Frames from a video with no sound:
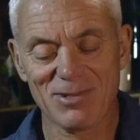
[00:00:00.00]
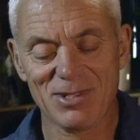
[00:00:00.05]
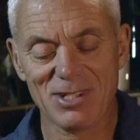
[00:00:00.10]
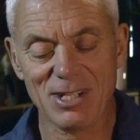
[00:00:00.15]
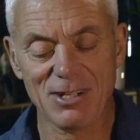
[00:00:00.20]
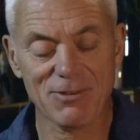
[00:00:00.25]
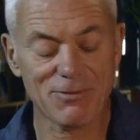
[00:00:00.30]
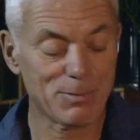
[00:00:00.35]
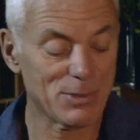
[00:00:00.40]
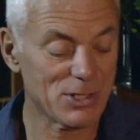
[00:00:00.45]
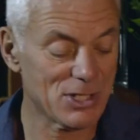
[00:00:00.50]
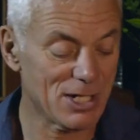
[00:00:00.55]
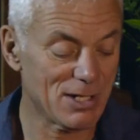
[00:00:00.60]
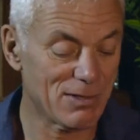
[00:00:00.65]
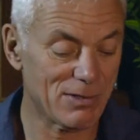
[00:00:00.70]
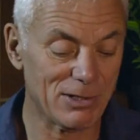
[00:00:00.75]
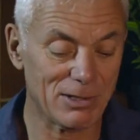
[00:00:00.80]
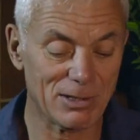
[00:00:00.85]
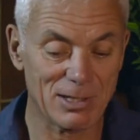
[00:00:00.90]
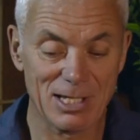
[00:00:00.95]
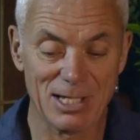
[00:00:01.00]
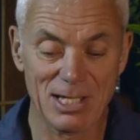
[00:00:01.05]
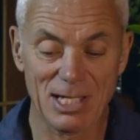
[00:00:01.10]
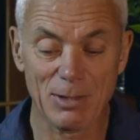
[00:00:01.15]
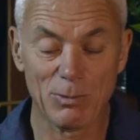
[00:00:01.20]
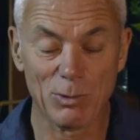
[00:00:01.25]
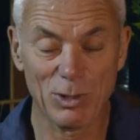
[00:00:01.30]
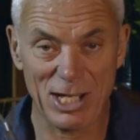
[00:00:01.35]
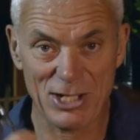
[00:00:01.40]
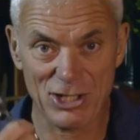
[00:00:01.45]
tough material,
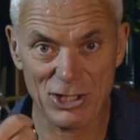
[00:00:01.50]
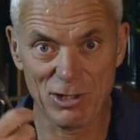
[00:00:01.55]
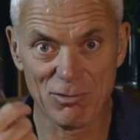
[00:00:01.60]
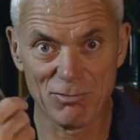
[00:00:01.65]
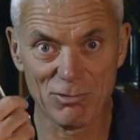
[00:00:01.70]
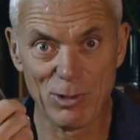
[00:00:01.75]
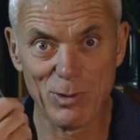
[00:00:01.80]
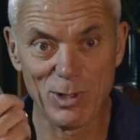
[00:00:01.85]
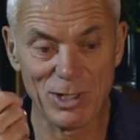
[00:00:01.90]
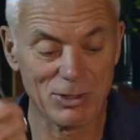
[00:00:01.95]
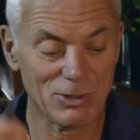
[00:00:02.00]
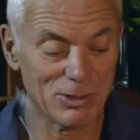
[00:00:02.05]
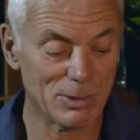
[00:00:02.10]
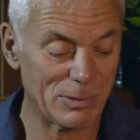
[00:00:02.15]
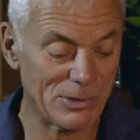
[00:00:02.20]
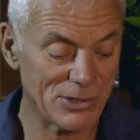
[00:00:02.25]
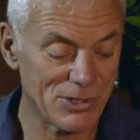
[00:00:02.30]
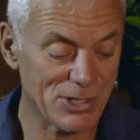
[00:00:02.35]
it will actually ruin normal